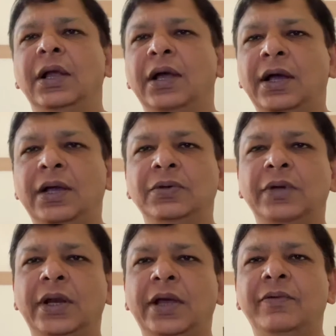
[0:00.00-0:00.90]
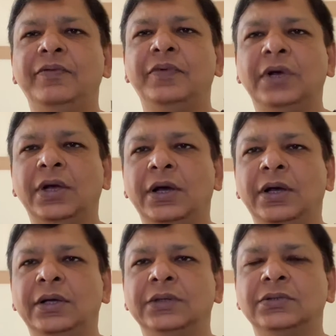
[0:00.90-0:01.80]
uh, you can have
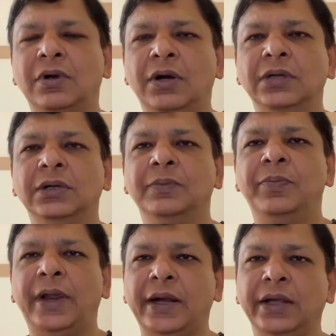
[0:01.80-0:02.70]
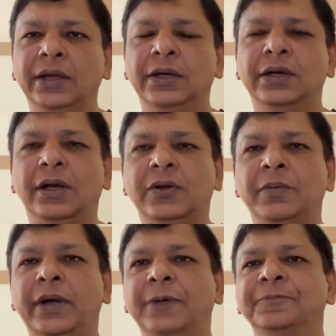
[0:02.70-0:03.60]
uh, strong planning
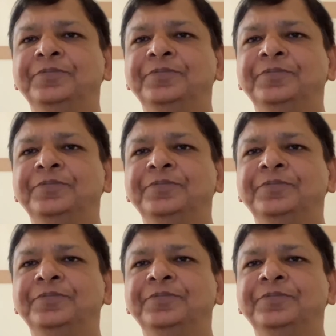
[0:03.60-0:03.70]
document,